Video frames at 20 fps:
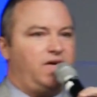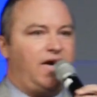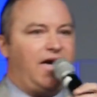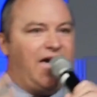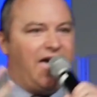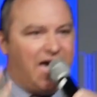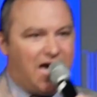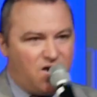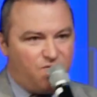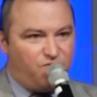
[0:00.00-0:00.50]

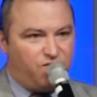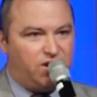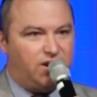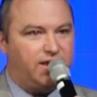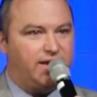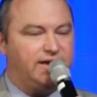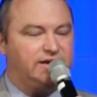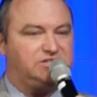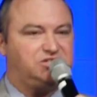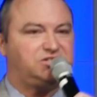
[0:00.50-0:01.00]

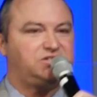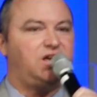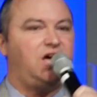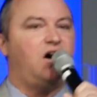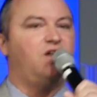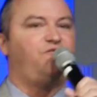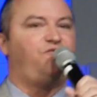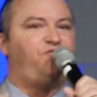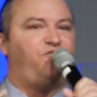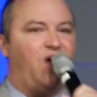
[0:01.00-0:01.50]
heaviness
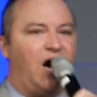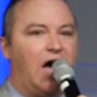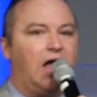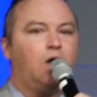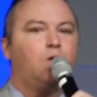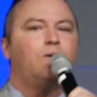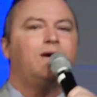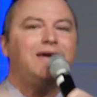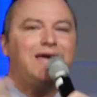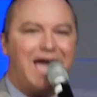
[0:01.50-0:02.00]
of
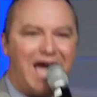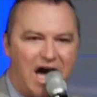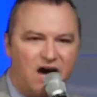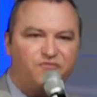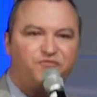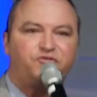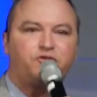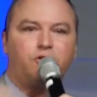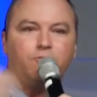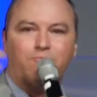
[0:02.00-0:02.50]
following
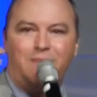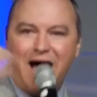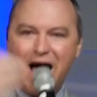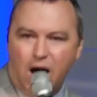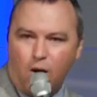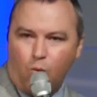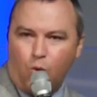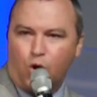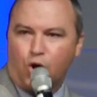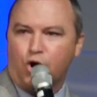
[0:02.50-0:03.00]
after
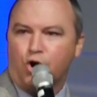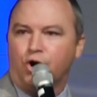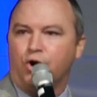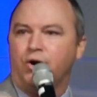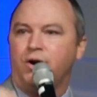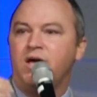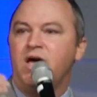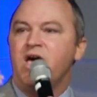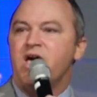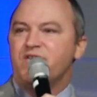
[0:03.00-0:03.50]
my
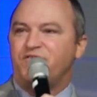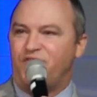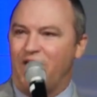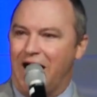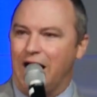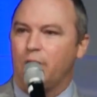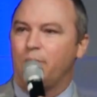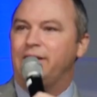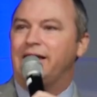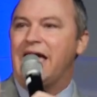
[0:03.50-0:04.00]
word,
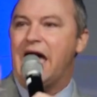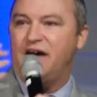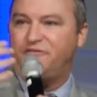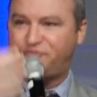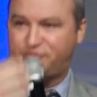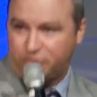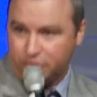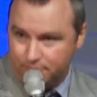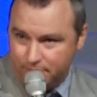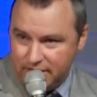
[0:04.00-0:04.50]
following
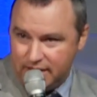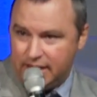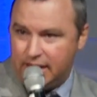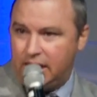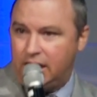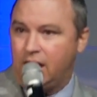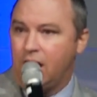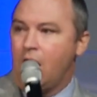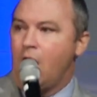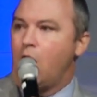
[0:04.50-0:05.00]
after
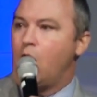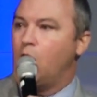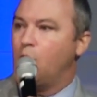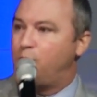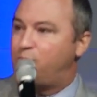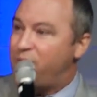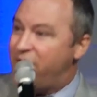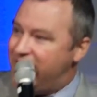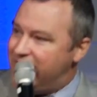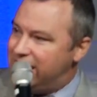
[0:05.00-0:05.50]
me,
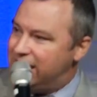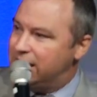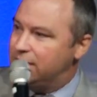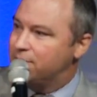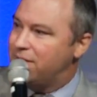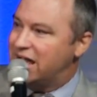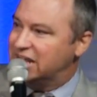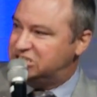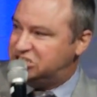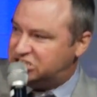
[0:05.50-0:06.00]
obeying
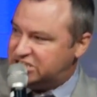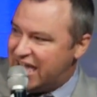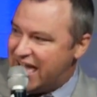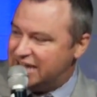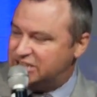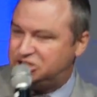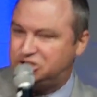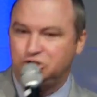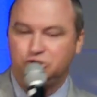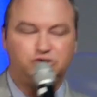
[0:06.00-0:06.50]
my
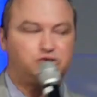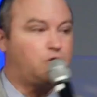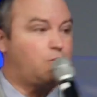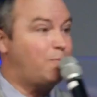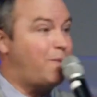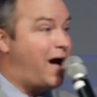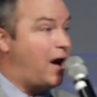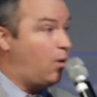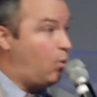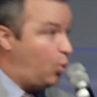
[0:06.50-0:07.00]
statutes or
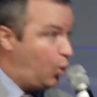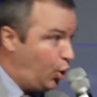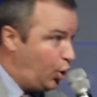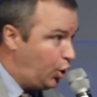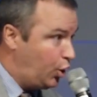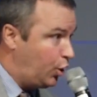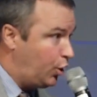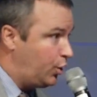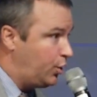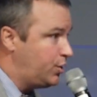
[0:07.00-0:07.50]
my
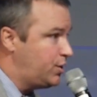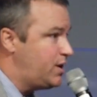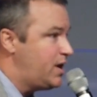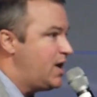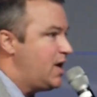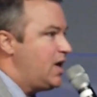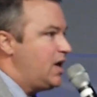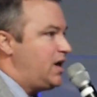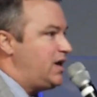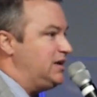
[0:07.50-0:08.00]
word.
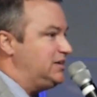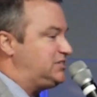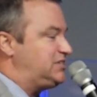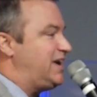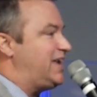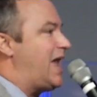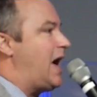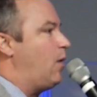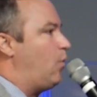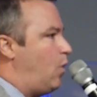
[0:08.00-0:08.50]
He
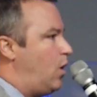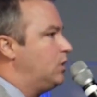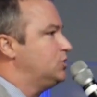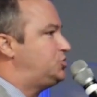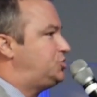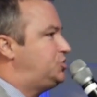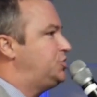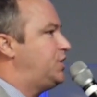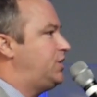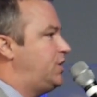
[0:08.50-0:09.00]
said, I
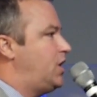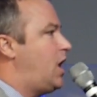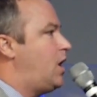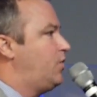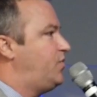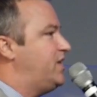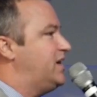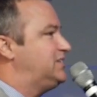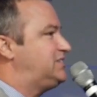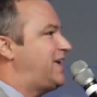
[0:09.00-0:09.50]
want you to know
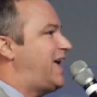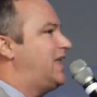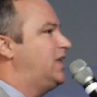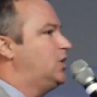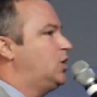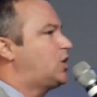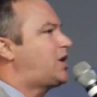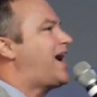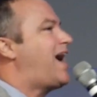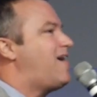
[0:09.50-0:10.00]
this. And
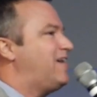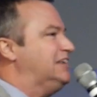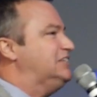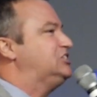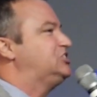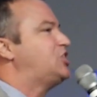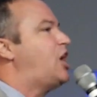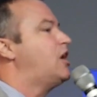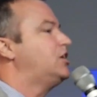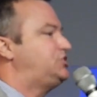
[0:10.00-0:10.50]
look how he
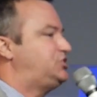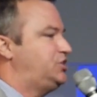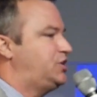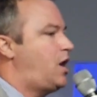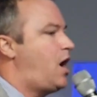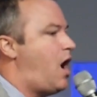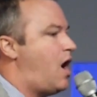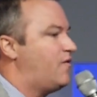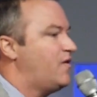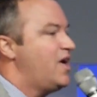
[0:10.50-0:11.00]
starts it
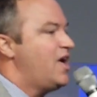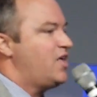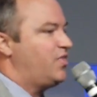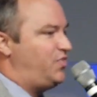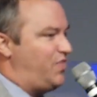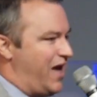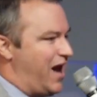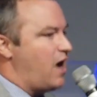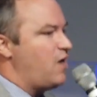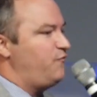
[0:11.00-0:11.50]
all.
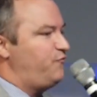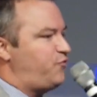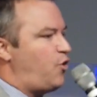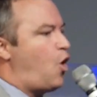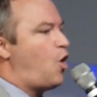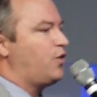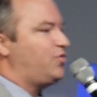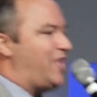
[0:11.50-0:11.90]
Therefore,